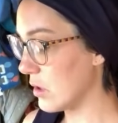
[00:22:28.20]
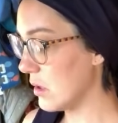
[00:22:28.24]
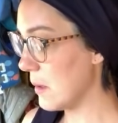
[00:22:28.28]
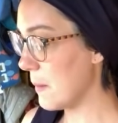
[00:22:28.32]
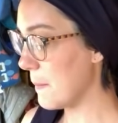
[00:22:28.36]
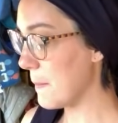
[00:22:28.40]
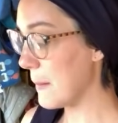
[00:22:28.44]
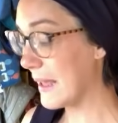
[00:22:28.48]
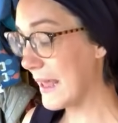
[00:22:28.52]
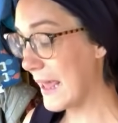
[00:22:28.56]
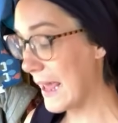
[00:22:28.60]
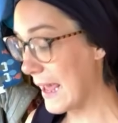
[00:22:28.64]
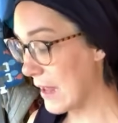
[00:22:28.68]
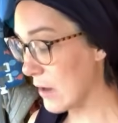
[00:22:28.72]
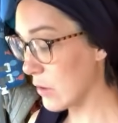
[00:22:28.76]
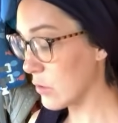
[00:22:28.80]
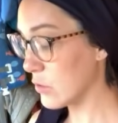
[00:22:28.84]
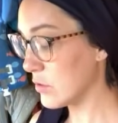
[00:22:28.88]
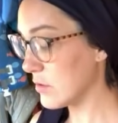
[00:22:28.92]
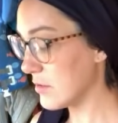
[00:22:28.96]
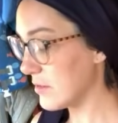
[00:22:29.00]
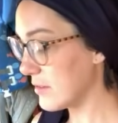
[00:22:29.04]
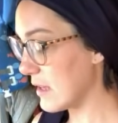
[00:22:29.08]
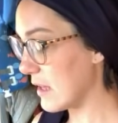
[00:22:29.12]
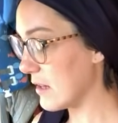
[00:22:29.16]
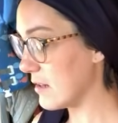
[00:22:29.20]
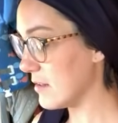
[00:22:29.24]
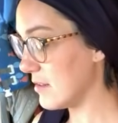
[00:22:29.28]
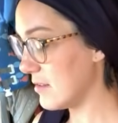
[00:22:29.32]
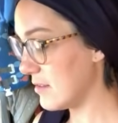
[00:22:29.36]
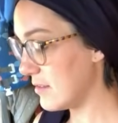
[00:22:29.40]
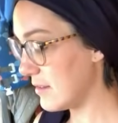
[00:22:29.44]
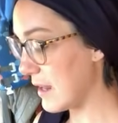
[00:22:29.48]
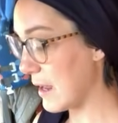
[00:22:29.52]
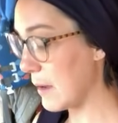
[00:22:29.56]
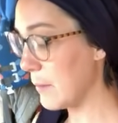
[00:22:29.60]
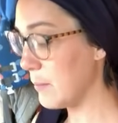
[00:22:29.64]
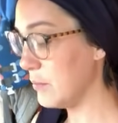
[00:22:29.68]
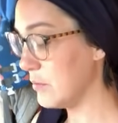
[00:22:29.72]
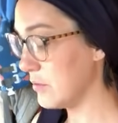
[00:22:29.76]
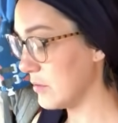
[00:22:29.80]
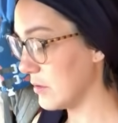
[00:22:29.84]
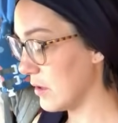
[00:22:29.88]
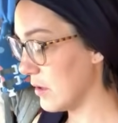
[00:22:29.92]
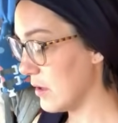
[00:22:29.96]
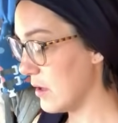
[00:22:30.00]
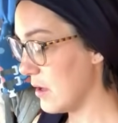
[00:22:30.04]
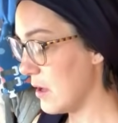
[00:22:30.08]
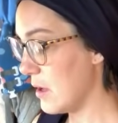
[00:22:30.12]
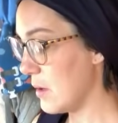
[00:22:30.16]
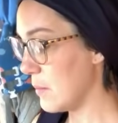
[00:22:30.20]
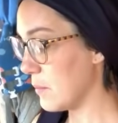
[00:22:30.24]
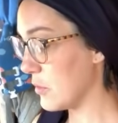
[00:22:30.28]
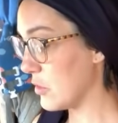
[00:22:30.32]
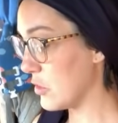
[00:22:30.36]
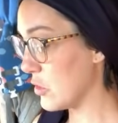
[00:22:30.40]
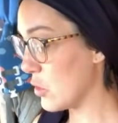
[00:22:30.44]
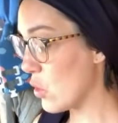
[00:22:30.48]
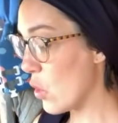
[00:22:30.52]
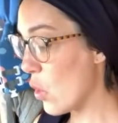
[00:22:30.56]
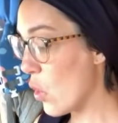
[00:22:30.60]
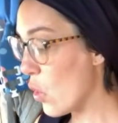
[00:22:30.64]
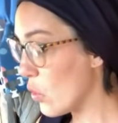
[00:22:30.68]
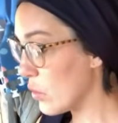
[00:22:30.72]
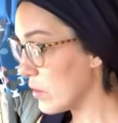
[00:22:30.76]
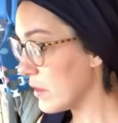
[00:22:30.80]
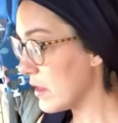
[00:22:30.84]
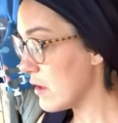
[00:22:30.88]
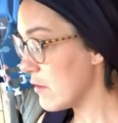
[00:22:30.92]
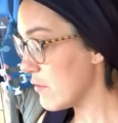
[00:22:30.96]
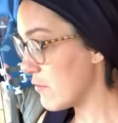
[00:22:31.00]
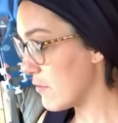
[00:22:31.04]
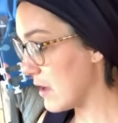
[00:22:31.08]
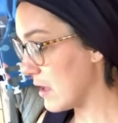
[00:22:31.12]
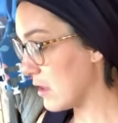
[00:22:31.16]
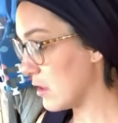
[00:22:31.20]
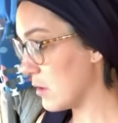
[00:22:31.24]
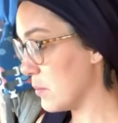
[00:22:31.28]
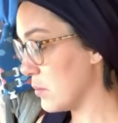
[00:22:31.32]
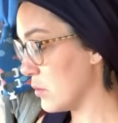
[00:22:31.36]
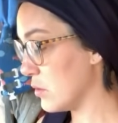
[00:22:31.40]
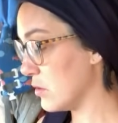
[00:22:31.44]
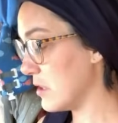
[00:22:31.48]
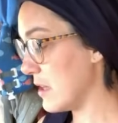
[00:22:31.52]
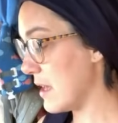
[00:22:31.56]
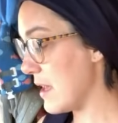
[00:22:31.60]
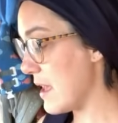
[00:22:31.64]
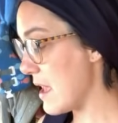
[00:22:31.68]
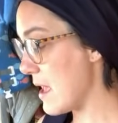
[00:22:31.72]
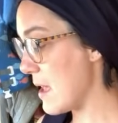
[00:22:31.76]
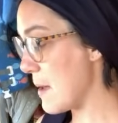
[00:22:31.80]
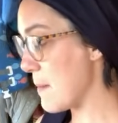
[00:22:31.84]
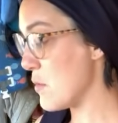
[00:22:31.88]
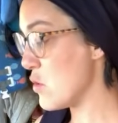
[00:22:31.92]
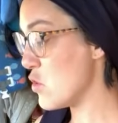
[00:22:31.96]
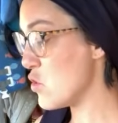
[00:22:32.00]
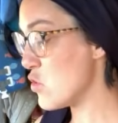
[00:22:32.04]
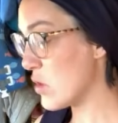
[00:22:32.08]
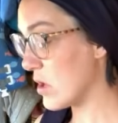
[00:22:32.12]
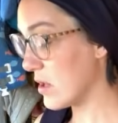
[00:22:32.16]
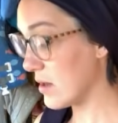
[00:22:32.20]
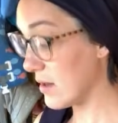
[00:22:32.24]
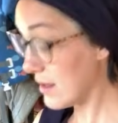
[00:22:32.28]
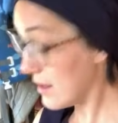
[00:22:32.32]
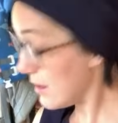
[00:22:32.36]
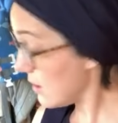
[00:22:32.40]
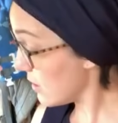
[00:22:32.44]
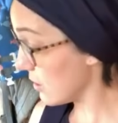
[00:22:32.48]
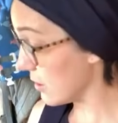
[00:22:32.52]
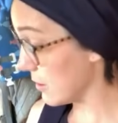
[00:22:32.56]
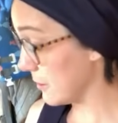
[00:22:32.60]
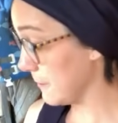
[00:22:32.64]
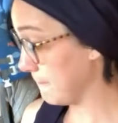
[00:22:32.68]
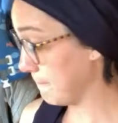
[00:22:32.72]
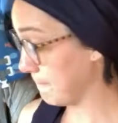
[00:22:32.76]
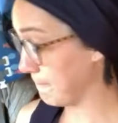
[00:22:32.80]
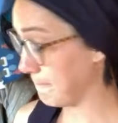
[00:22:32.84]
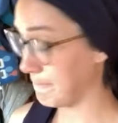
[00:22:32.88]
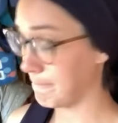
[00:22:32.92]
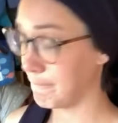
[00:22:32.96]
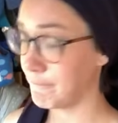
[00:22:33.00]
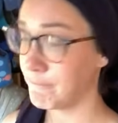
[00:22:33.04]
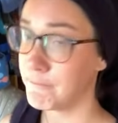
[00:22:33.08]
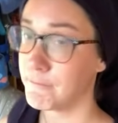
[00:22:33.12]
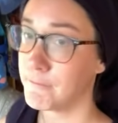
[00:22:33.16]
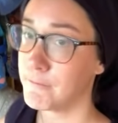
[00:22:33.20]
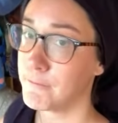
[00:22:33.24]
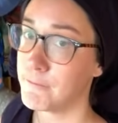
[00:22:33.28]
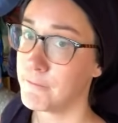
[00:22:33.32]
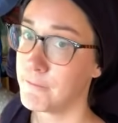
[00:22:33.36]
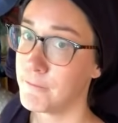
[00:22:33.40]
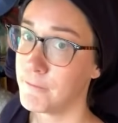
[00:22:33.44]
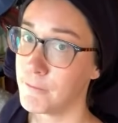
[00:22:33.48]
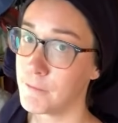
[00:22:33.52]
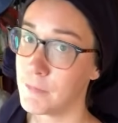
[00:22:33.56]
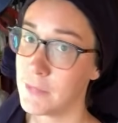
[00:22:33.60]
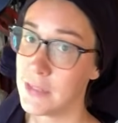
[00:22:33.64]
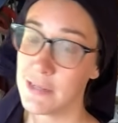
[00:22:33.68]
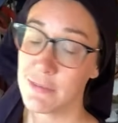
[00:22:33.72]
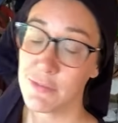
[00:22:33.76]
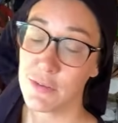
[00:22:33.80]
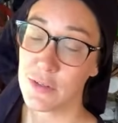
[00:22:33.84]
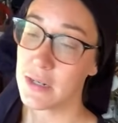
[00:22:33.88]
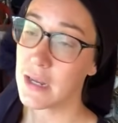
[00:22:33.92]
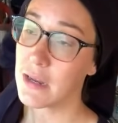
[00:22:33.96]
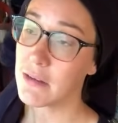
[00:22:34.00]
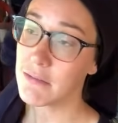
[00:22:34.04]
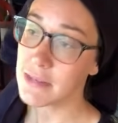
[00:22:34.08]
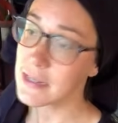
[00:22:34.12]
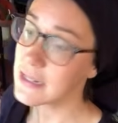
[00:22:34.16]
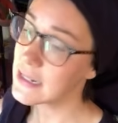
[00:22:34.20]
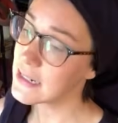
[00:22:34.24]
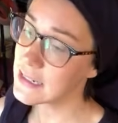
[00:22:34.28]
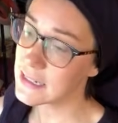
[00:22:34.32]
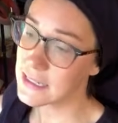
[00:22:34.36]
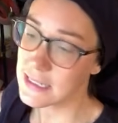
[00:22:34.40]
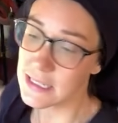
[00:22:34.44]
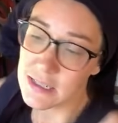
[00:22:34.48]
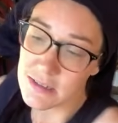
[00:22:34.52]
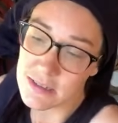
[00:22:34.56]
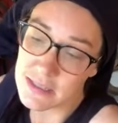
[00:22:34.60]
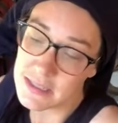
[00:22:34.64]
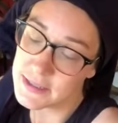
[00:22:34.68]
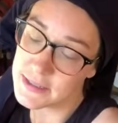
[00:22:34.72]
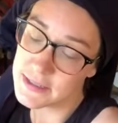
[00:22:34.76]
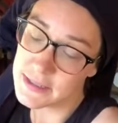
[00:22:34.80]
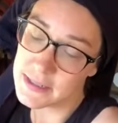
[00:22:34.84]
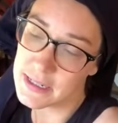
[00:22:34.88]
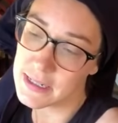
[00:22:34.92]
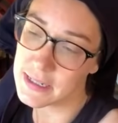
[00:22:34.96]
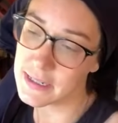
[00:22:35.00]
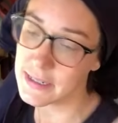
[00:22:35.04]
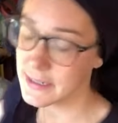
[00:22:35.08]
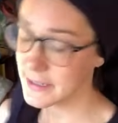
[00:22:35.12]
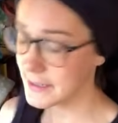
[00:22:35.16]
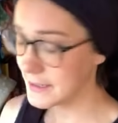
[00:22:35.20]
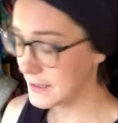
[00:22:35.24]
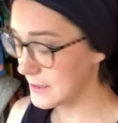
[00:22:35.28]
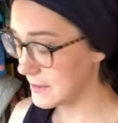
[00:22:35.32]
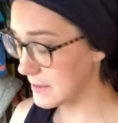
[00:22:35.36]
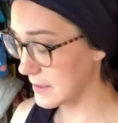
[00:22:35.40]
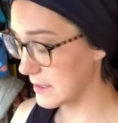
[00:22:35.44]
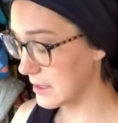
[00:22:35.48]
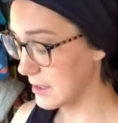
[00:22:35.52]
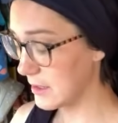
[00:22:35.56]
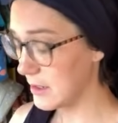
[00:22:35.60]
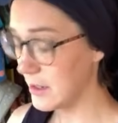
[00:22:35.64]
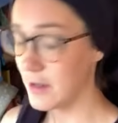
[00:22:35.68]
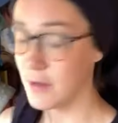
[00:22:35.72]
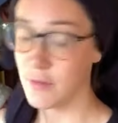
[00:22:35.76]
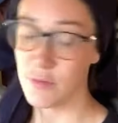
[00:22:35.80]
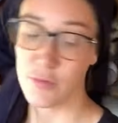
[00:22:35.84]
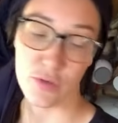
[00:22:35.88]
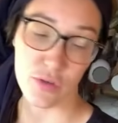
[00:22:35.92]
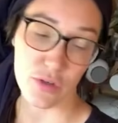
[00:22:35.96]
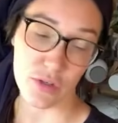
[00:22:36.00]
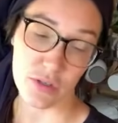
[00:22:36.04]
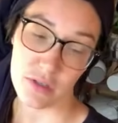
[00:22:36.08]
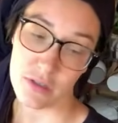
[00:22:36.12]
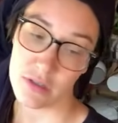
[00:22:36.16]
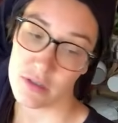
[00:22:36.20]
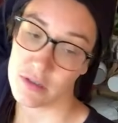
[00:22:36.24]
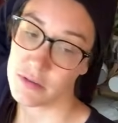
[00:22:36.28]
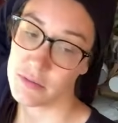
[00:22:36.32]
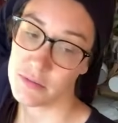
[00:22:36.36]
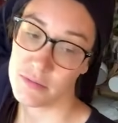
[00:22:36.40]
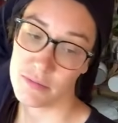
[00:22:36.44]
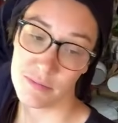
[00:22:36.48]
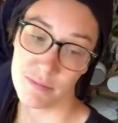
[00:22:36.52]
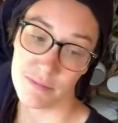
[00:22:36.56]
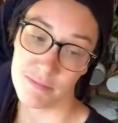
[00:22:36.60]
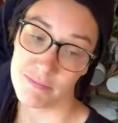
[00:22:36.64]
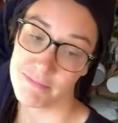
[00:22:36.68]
mechanical set of steps, but they're only available to him who can hear. If you're not ready to hear it, you're not going to hear it. If you're